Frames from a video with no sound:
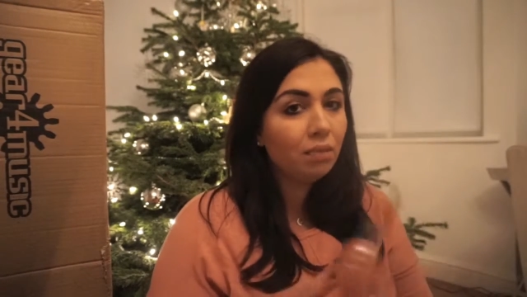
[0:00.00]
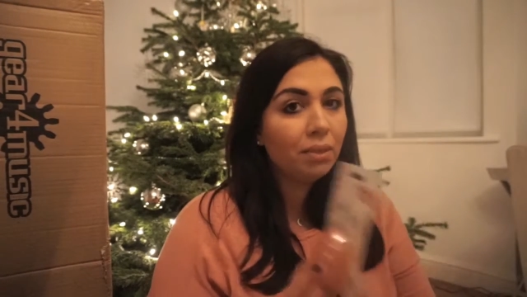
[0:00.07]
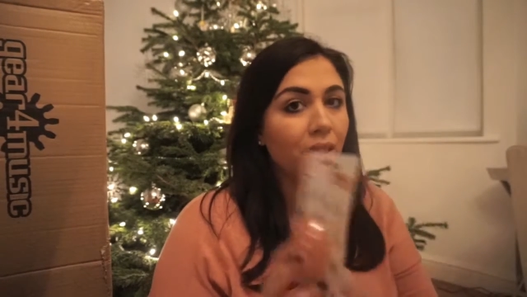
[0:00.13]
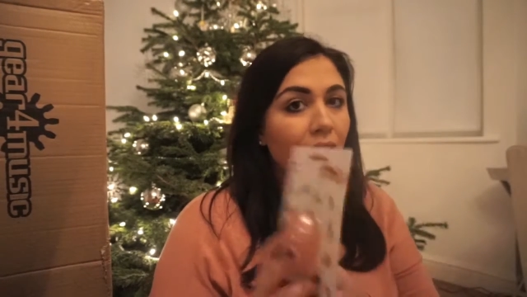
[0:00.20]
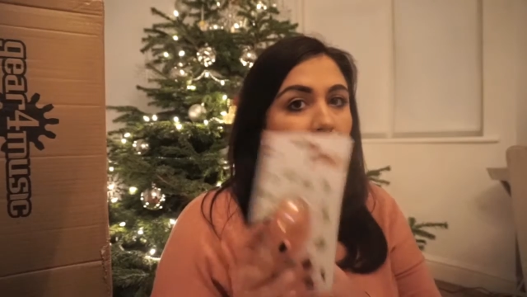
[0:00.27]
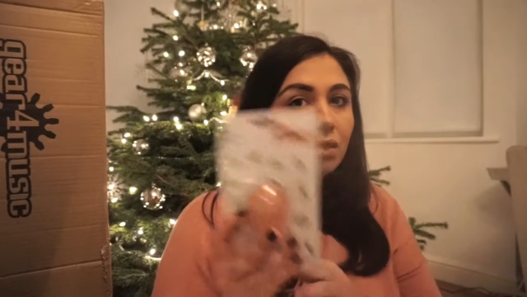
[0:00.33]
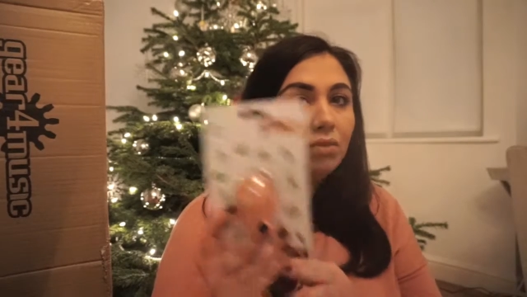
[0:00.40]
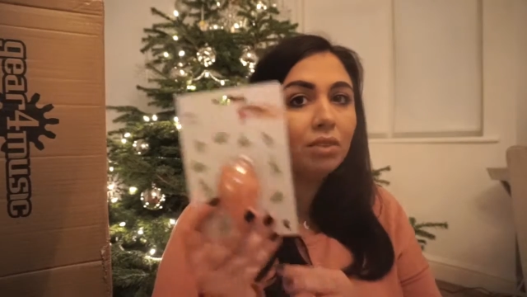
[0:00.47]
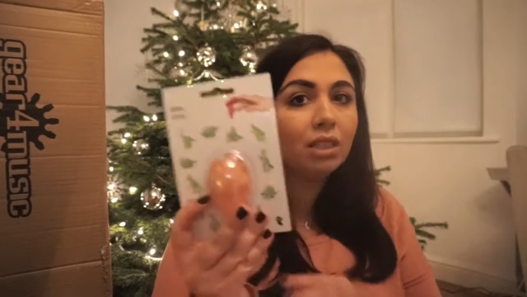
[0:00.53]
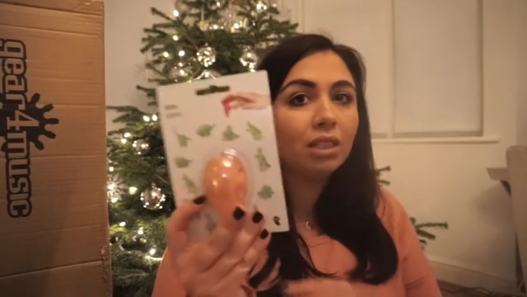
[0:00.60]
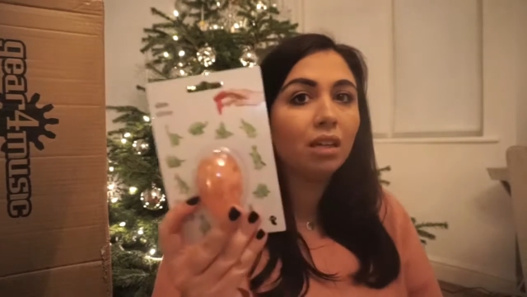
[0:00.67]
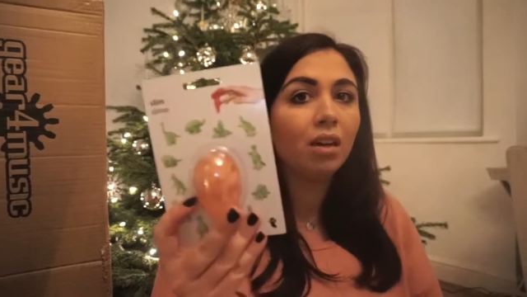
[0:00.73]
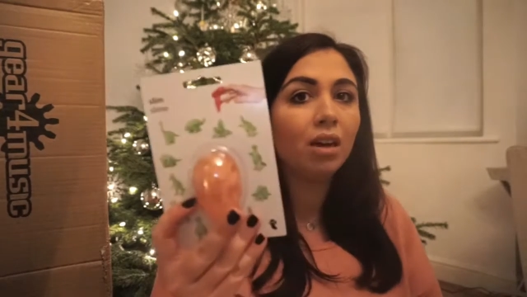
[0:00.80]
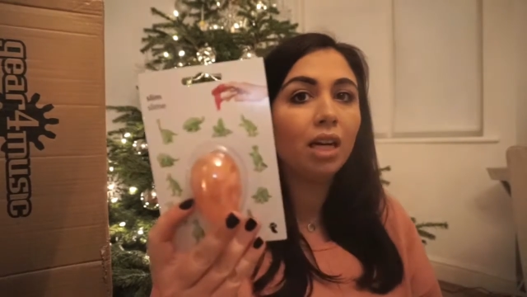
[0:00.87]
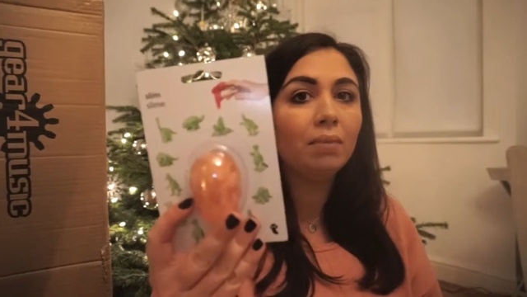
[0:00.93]
been asking for
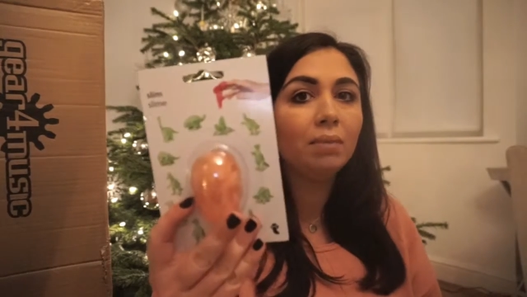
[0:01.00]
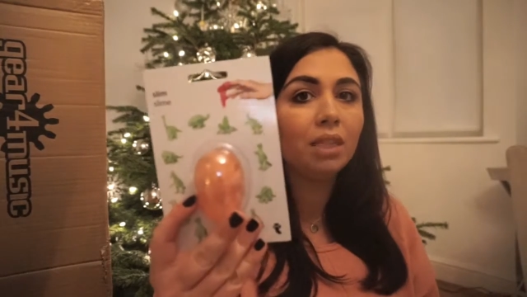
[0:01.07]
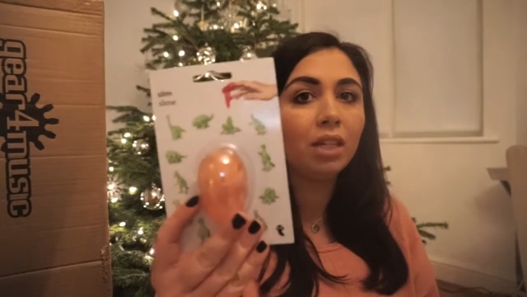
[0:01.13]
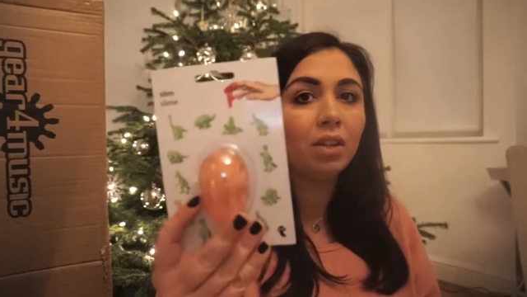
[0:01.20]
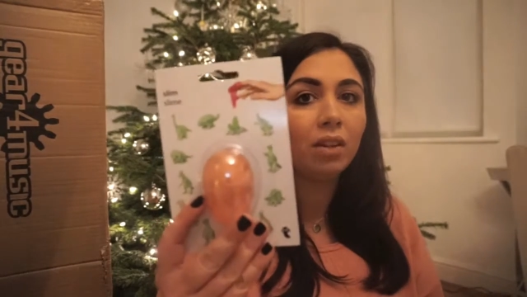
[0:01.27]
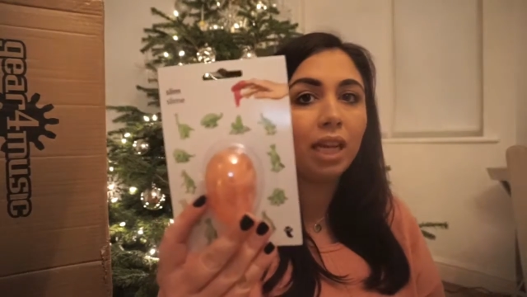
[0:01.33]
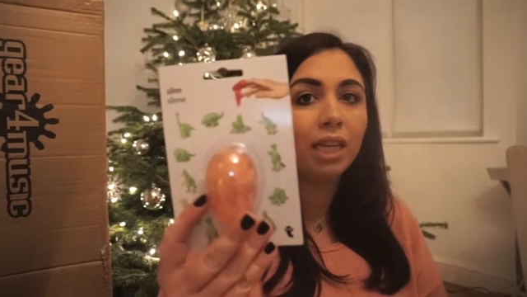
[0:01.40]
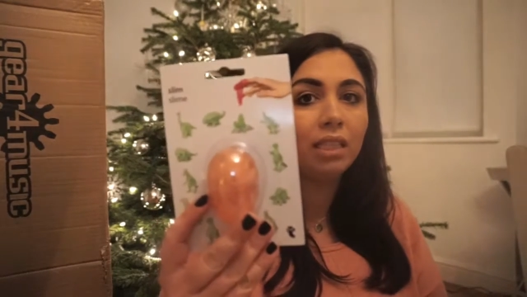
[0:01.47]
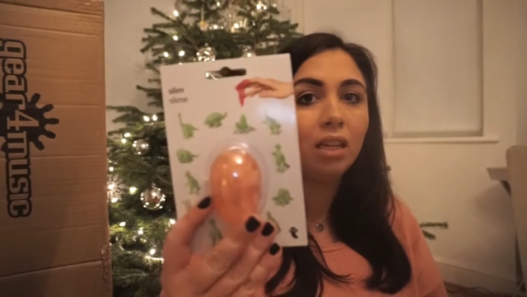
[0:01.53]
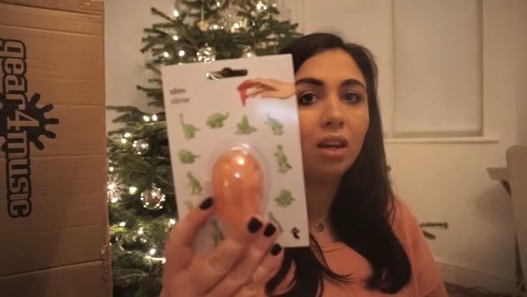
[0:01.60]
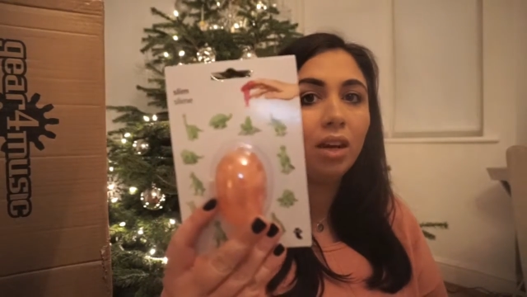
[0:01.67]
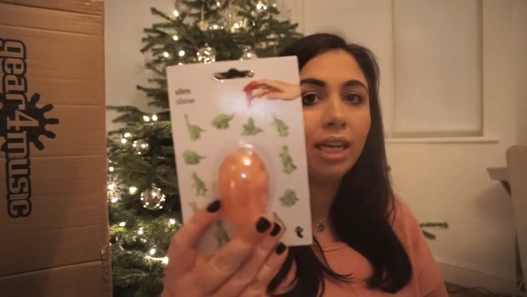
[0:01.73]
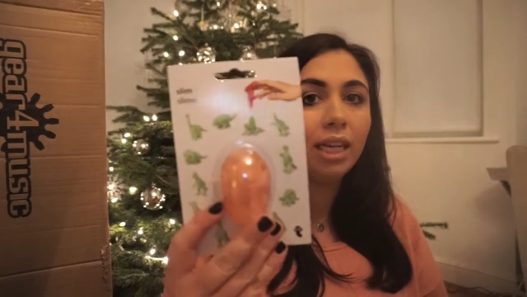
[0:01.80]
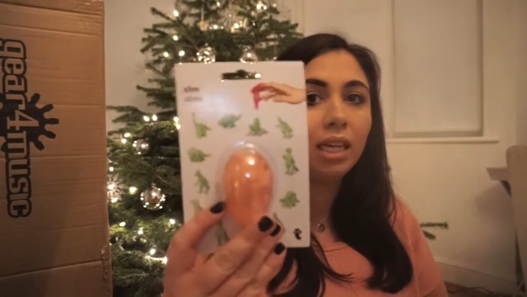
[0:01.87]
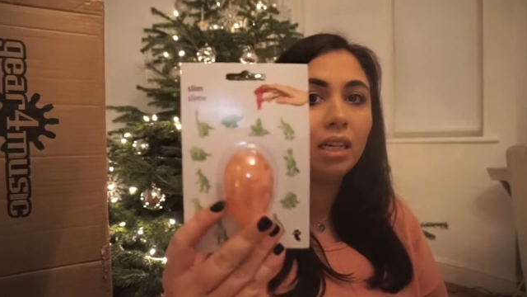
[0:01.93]
slime, so I got that in
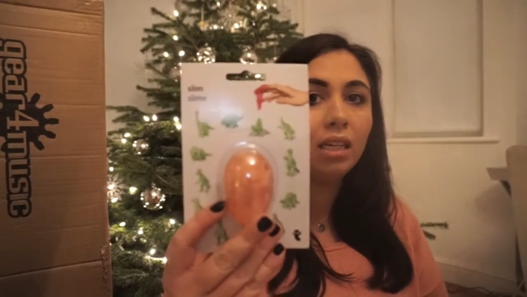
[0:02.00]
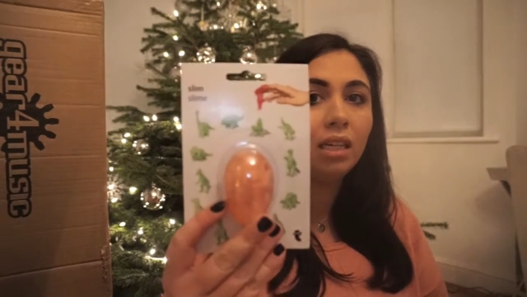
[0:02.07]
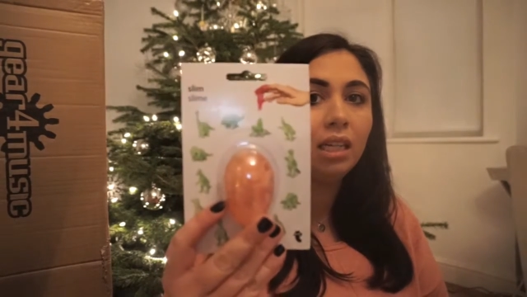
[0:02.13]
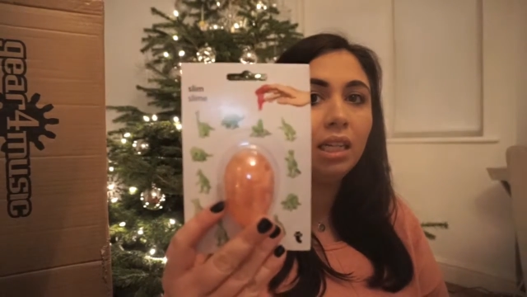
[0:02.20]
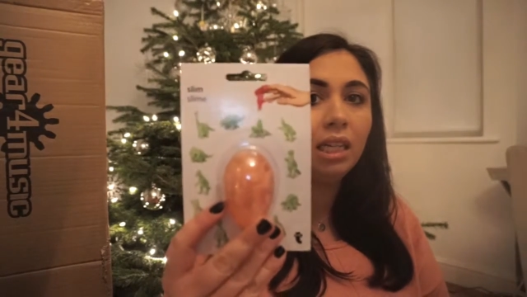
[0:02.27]
Tiger.